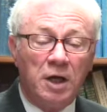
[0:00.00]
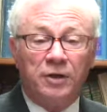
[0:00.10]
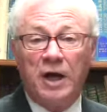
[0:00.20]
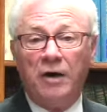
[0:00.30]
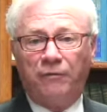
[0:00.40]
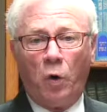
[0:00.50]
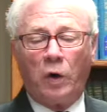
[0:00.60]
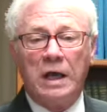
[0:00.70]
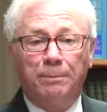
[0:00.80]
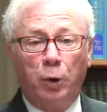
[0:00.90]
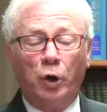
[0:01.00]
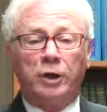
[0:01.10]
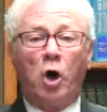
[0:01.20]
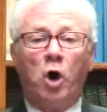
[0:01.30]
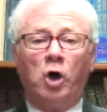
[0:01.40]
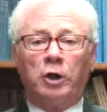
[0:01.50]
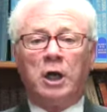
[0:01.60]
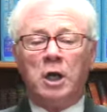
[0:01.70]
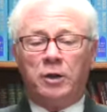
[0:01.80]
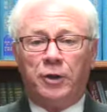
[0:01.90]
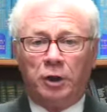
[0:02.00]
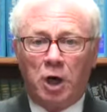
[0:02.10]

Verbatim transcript: Therefore, he put on the